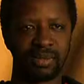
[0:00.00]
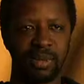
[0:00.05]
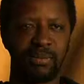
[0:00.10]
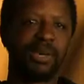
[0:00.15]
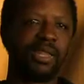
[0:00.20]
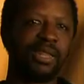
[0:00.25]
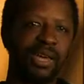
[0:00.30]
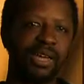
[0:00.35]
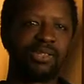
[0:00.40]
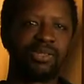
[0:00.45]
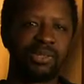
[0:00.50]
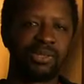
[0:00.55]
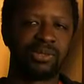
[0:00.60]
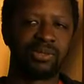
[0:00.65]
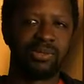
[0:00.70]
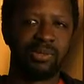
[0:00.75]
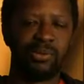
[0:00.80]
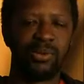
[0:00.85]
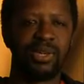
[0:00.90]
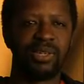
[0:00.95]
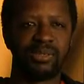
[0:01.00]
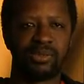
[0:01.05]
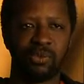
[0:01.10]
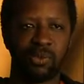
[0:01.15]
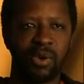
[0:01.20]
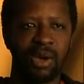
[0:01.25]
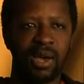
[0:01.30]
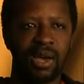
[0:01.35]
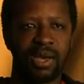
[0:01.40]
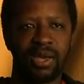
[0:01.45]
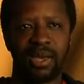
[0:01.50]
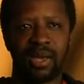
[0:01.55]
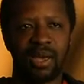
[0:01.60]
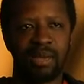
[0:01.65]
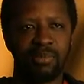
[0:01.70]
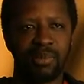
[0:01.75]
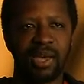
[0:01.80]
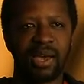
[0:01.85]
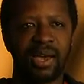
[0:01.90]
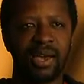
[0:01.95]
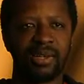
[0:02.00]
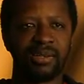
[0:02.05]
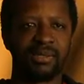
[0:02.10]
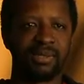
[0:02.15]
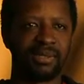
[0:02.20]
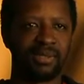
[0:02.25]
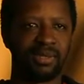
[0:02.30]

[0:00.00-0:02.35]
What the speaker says: I mean, that's the reason why I'm not